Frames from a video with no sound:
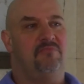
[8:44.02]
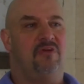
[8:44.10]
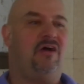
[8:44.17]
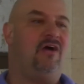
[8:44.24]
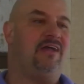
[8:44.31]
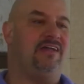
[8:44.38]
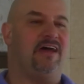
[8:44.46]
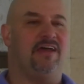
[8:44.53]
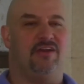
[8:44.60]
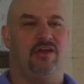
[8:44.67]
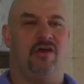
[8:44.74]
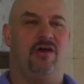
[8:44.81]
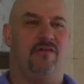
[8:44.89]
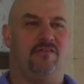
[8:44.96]
I kind of
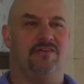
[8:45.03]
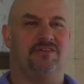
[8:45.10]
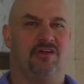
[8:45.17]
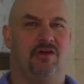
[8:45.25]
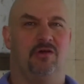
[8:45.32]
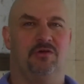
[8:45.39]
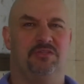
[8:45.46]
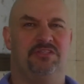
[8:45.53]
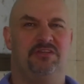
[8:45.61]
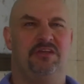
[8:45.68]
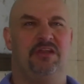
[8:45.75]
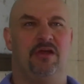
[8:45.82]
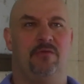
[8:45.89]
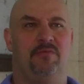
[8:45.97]
know how this goes,
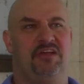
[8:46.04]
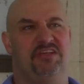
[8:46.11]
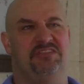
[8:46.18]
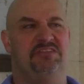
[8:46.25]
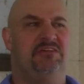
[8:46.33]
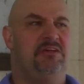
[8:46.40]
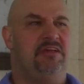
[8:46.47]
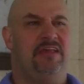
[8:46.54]
you know, because,